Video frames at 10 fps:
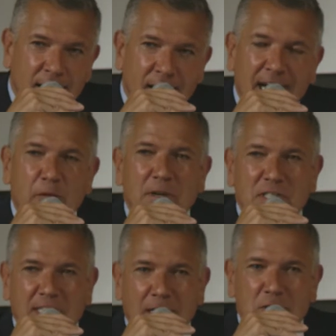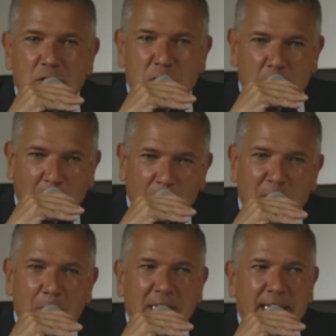I reached out to the Department
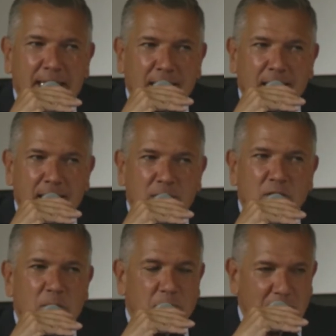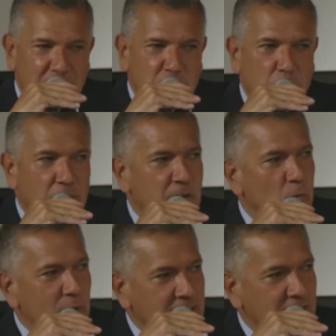of Planning on to make sure that
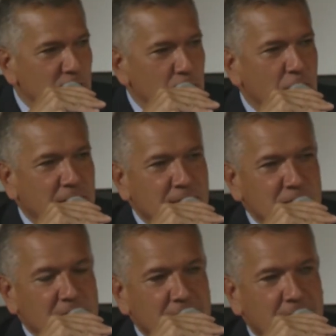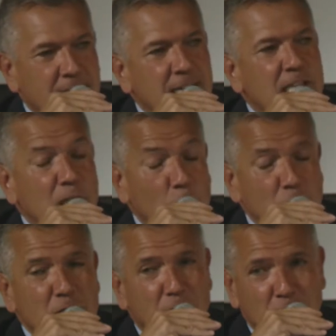we can do things like
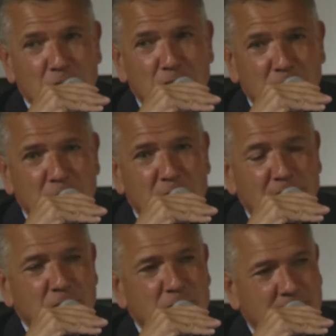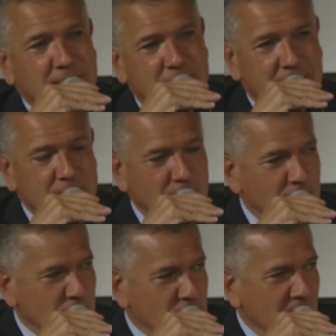local versions of State
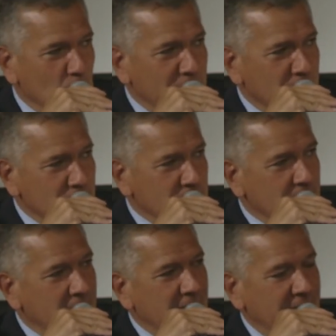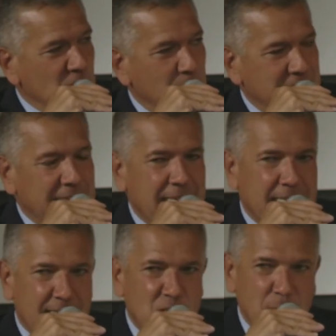Senator Scott Wiener's SB 10
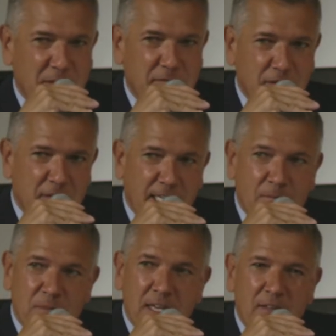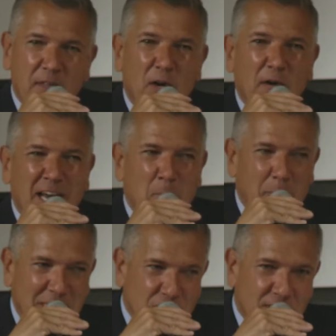and SB 50 that are
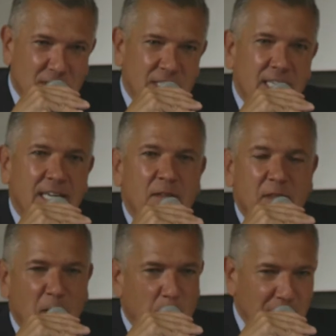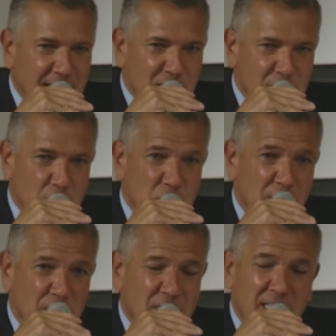ambitious, that are bringing
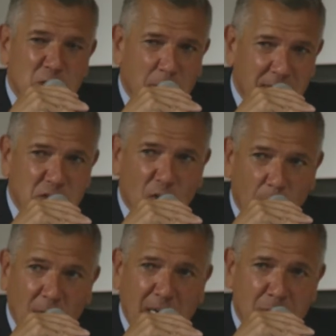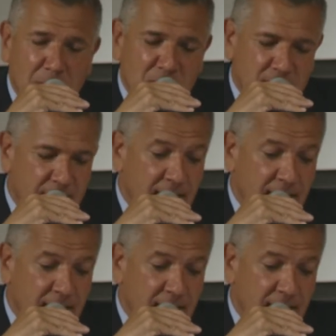solutions as big as our problems.